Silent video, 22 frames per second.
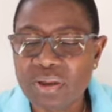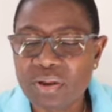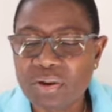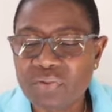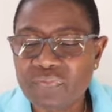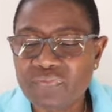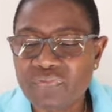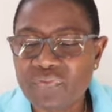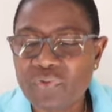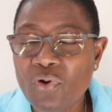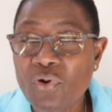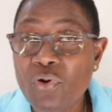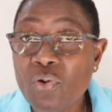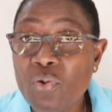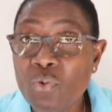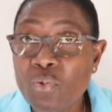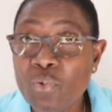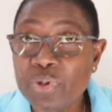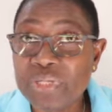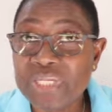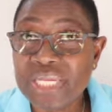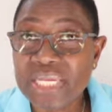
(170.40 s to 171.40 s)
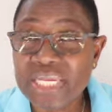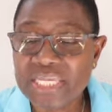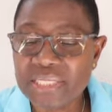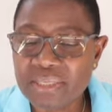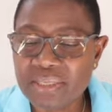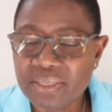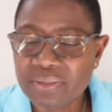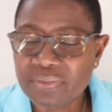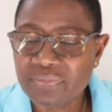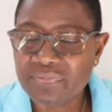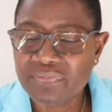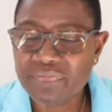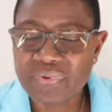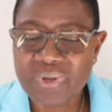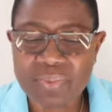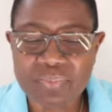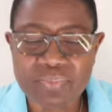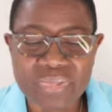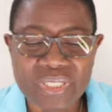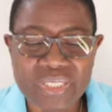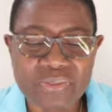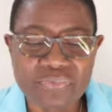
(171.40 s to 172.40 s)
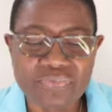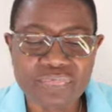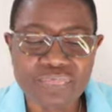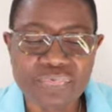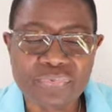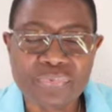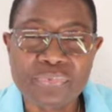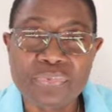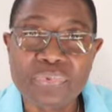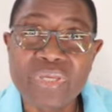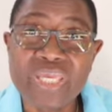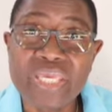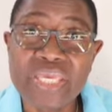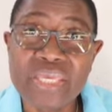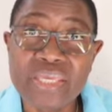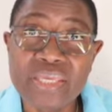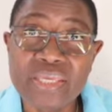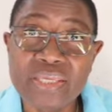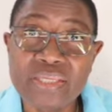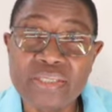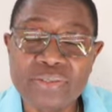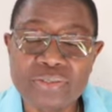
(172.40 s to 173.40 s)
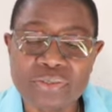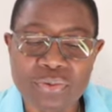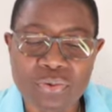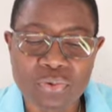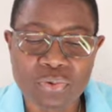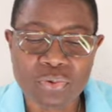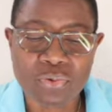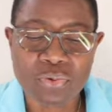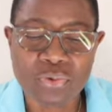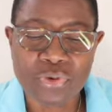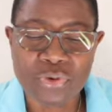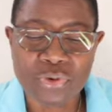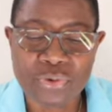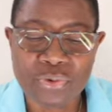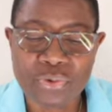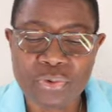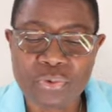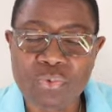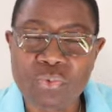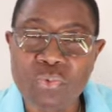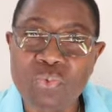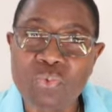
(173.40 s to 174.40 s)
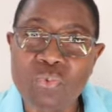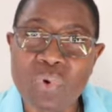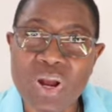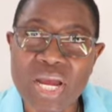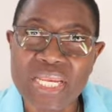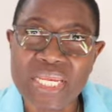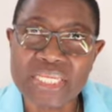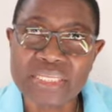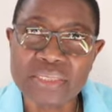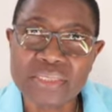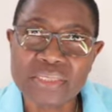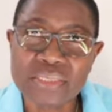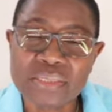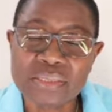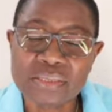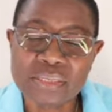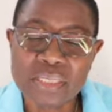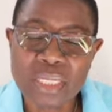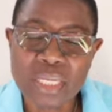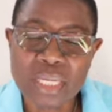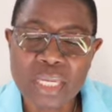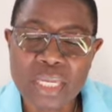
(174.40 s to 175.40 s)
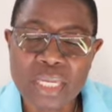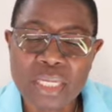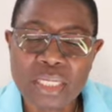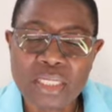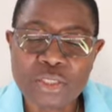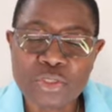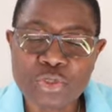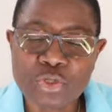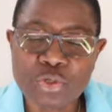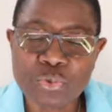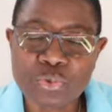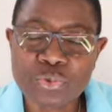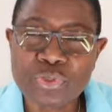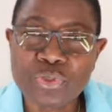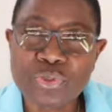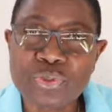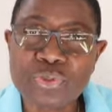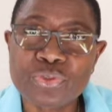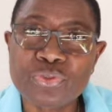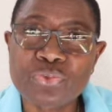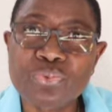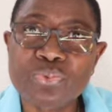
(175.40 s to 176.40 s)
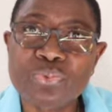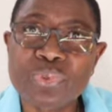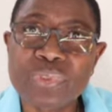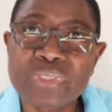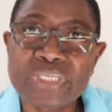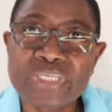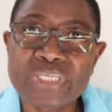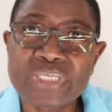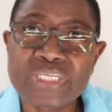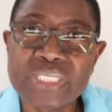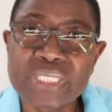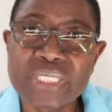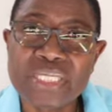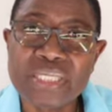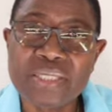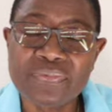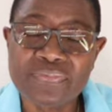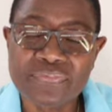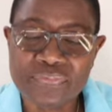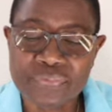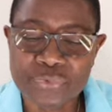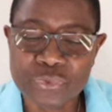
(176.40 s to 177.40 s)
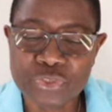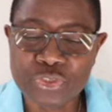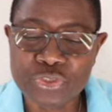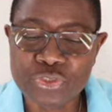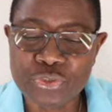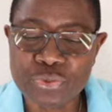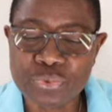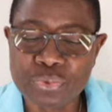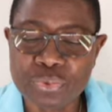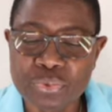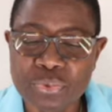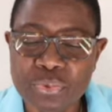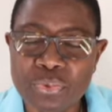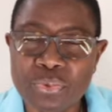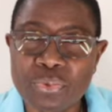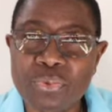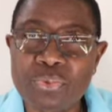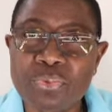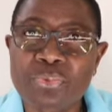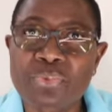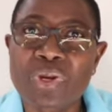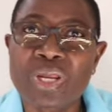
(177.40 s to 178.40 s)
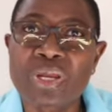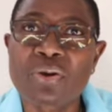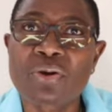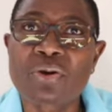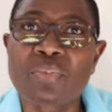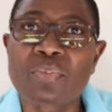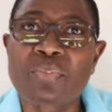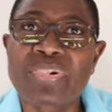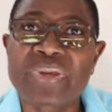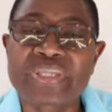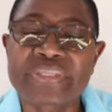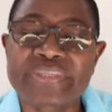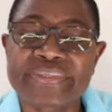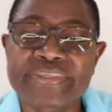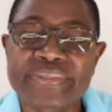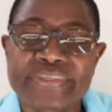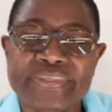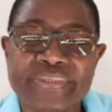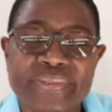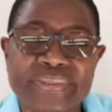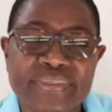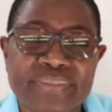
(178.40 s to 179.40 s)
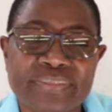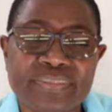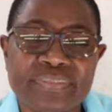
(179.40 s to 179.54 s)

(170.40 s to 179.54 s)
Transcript: of awkwardly fumbling through his or her wallet in order to receive due recompense.